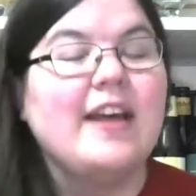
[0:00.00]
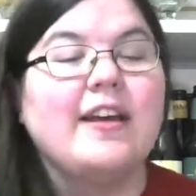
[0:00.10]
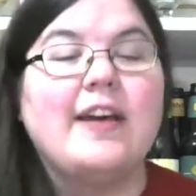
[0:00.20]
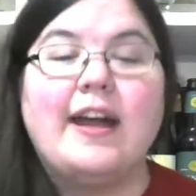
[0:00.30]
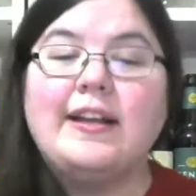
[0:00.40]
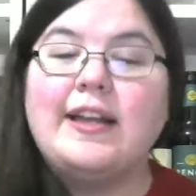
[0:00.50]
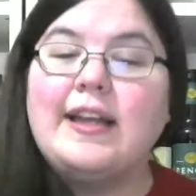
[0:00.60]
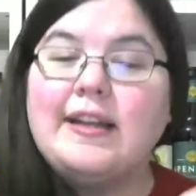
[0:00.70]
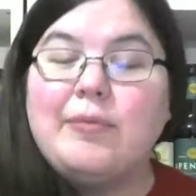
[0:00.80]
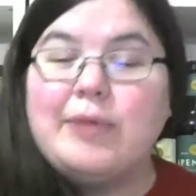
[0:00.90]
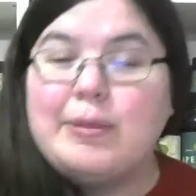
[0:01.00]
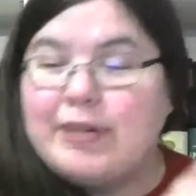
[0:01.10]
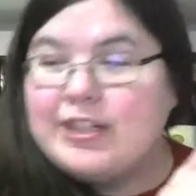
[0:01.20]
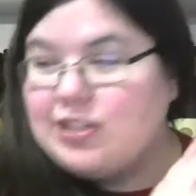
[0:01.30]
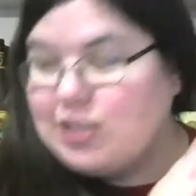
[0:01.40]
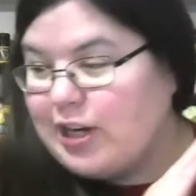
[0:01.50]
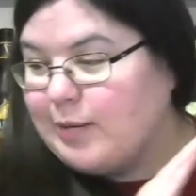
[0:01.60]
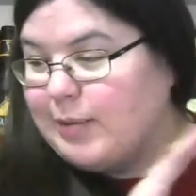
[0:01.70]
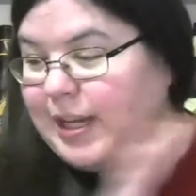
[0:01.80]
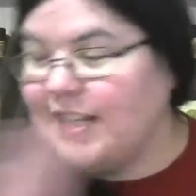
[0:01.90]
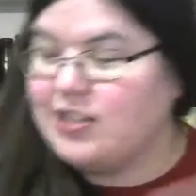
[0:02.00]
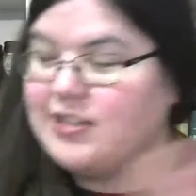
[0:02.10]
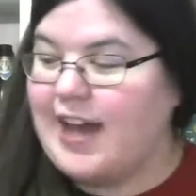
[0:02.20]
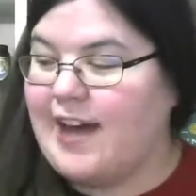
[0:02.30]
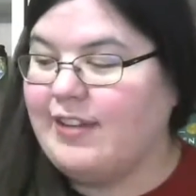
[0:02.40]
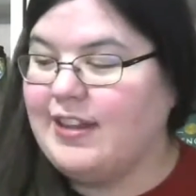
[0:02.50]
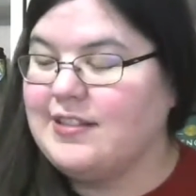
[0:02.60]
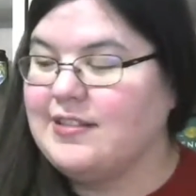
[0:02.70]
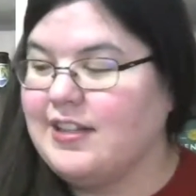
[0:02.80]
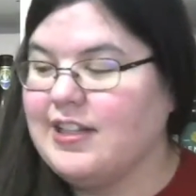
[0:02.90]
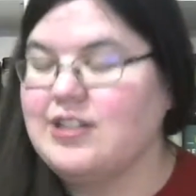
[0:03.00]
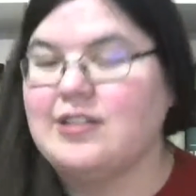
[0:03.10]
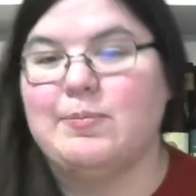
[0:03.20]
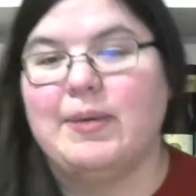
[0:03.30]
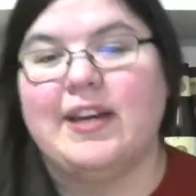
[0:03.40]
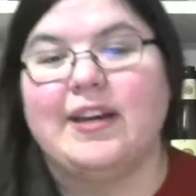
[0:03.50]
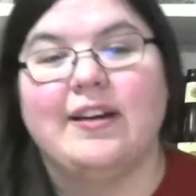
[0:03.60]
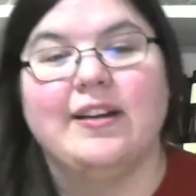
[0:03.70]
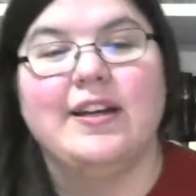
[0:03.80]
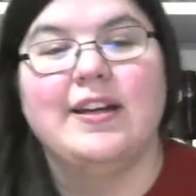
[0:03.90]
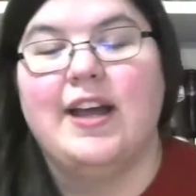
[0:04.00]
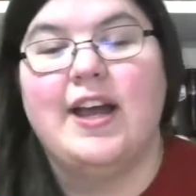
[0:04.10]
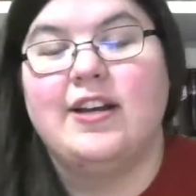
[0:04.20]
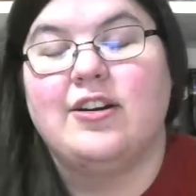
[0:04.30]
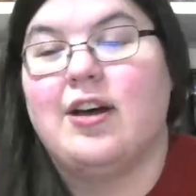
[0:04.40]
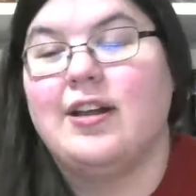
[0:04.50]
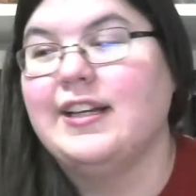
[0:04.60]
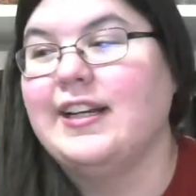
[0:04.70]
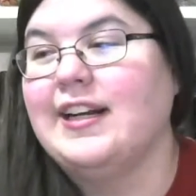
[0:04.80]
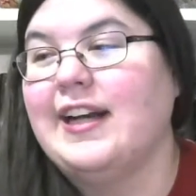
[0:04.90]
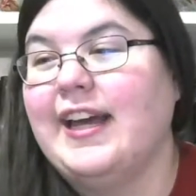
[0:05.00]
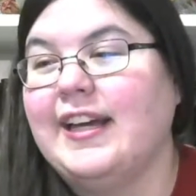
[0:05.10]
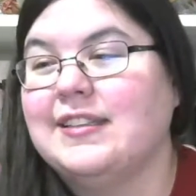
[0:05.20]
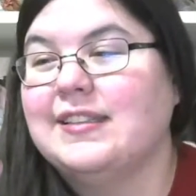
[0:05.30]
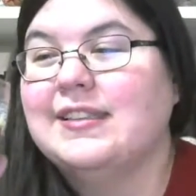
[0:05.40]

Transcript: cuddling with Prince Charming and just having this delicious beer and calling it a night.